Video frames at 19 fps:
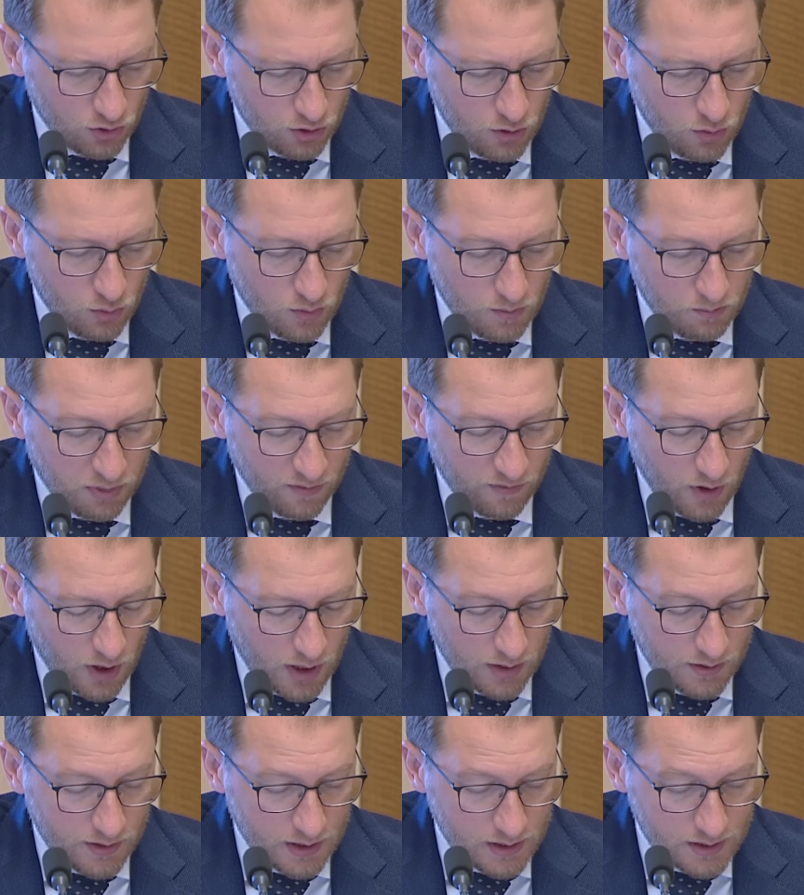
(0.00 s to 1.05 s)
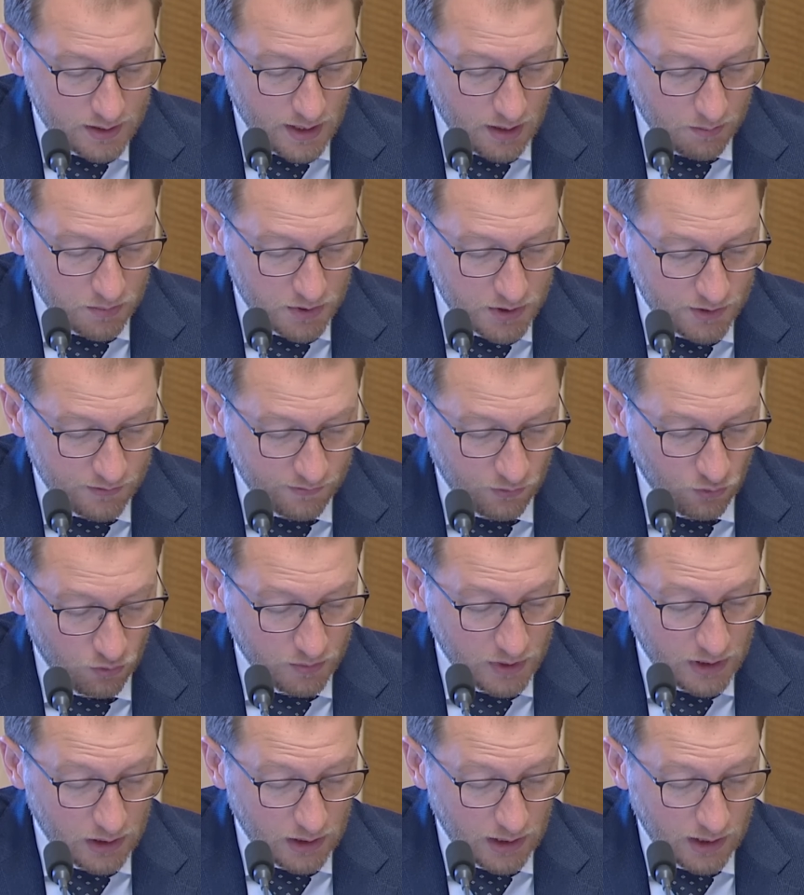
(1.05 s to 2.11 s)
you provided these numbers for
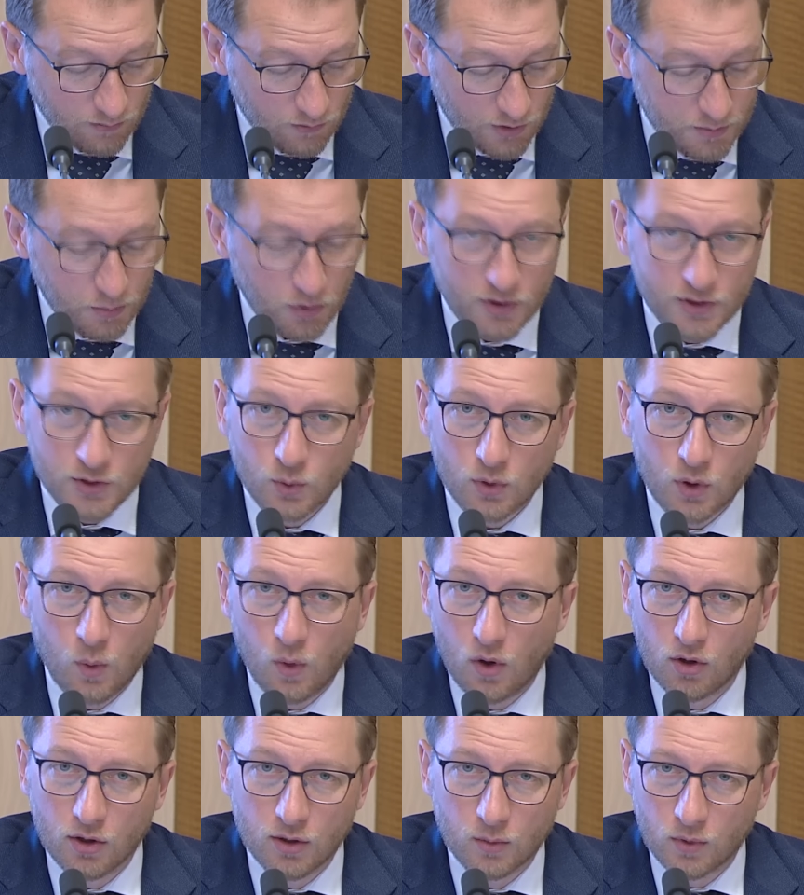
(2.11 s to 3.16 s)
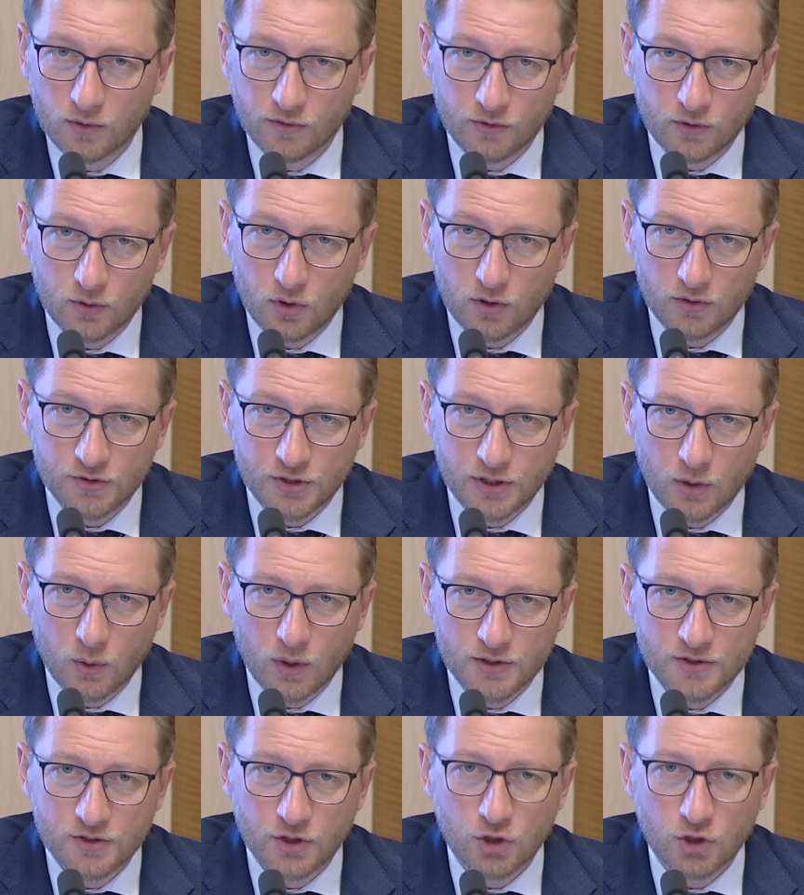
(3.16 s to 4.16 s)
me in response to a quan. It wasn't a costing request, so